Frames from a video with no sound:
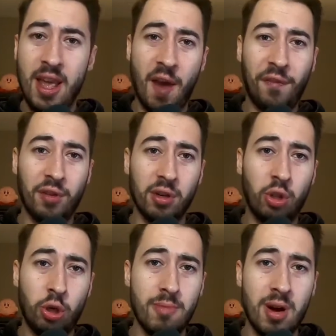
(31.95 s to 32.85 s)
After
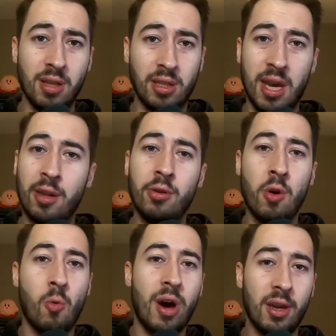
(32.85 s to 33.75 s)
2 months, I don't
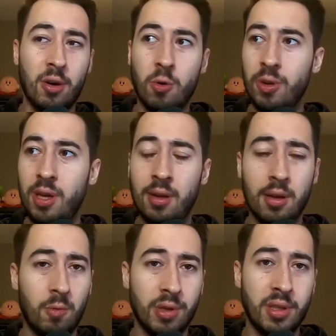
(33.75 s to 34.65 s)
know why
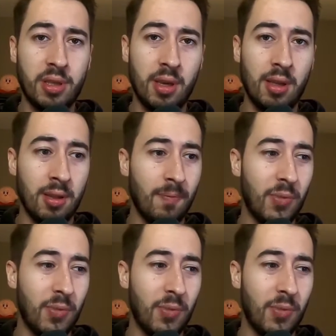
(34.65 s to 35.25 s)
Creed was singing